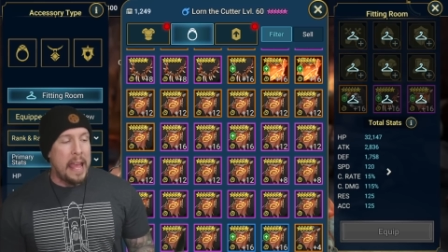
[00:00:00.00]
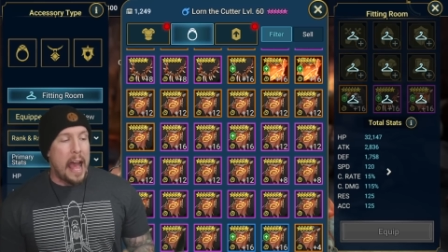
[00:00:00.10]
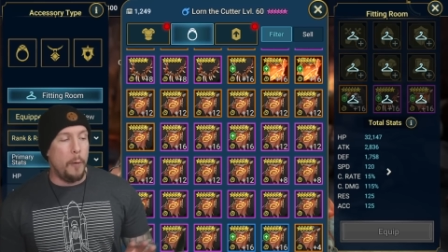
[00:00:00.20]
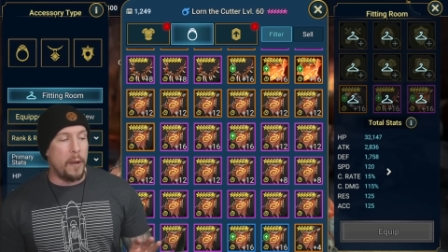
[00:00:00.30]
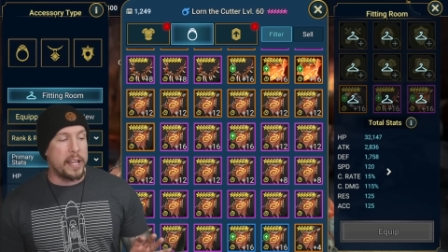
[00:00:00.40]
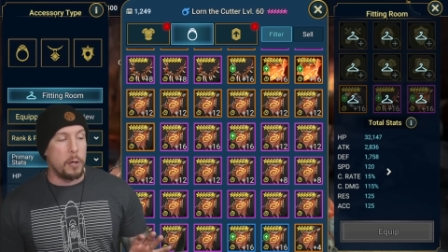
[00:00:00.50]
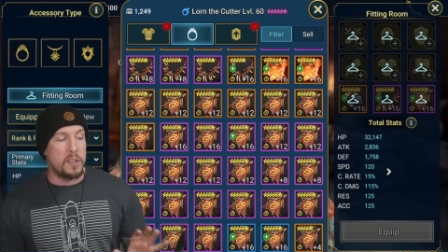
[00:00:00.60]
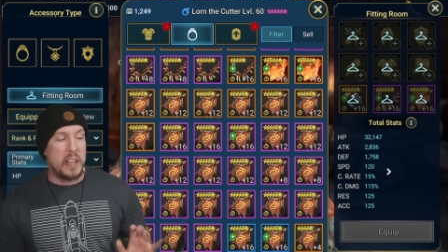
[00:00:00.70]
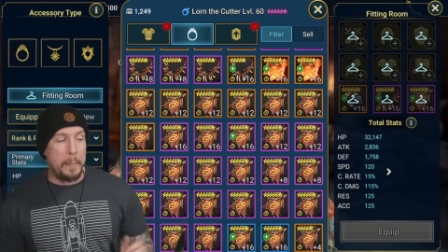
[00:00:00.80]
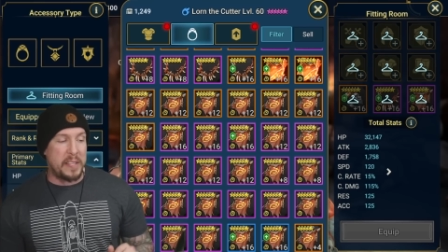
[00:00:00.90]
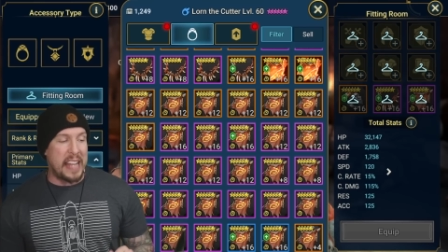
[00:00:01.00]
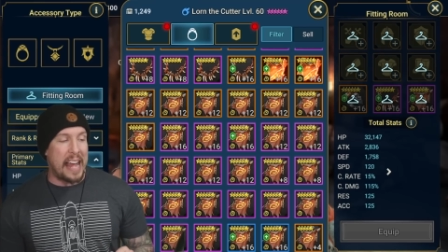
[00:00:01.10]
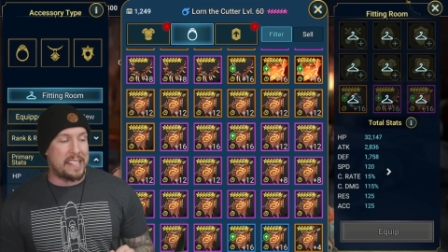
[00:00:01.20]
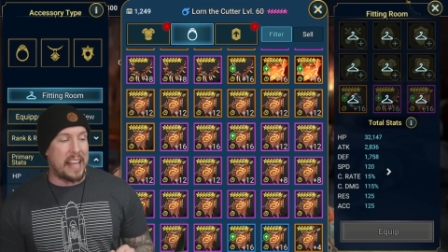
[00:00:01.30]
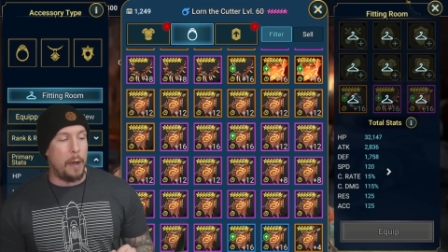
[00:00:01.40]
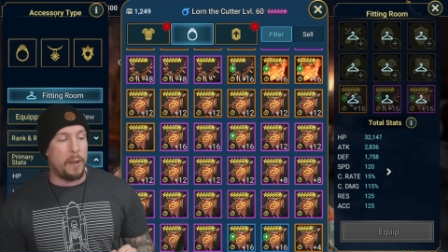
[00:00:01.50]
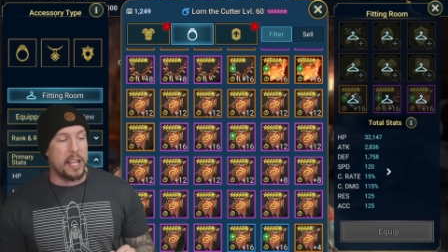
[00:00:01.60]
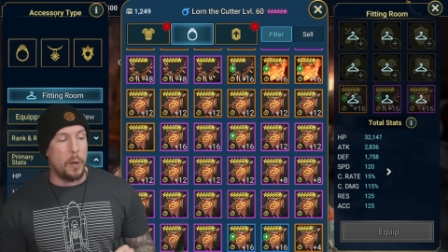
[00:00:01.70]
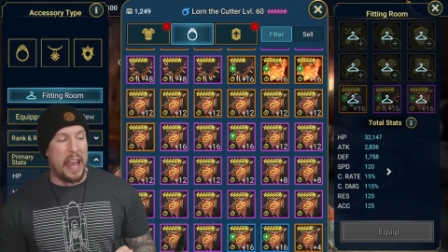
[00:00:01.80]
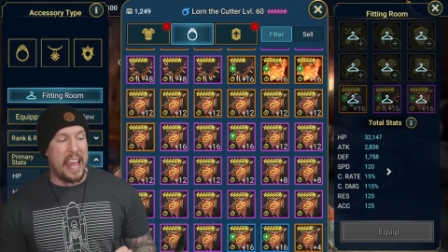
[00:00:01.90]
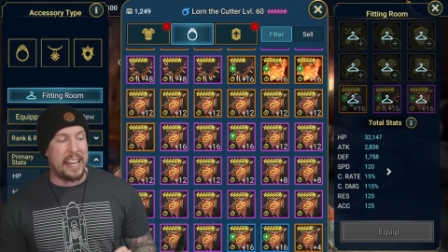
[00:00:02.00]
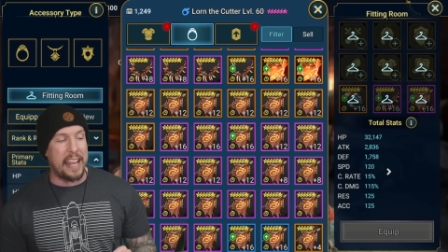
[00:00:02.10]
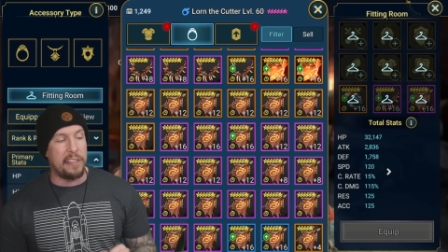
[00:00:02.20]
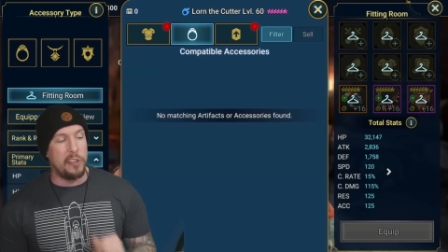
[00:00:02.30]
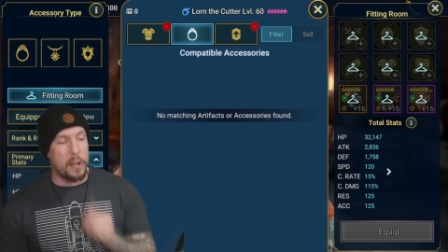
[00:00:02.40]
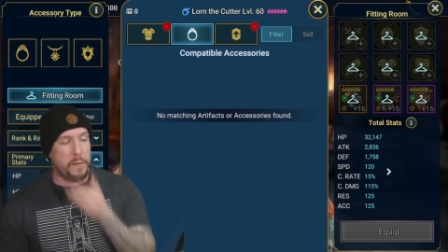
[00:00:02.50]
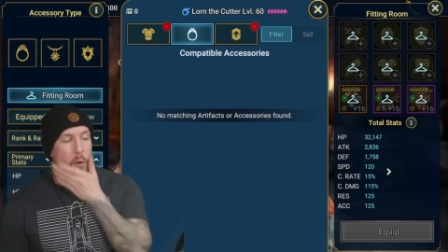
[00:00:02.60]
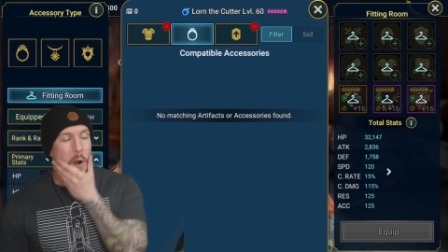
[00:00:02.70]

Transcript: I want to go substats. I want to go ahead and look for,